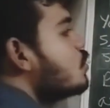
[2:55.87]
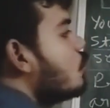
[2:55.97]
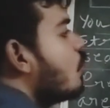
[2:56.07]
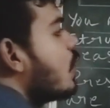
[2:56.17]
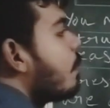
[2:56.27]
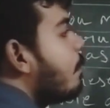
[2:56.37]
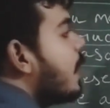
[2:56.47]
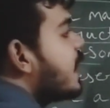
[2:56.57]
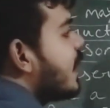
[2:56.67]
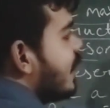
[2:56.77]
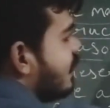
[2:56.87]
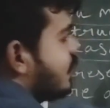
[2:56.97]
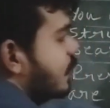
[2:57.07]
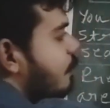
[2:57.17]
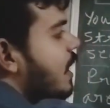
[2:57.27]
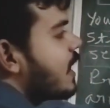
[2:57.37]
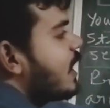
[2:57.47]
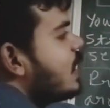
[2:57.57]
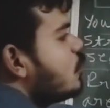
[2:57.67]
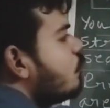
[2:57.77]
over pickle.
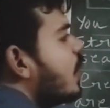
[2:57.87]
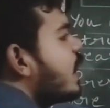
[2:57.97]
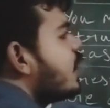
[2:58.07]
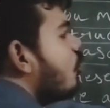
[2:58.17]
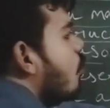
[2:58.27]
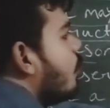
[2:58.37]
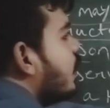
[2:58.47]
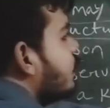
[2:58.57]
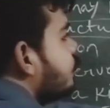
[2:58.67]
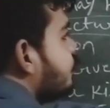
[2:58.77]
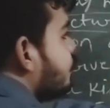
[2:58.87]
Pickle is very common.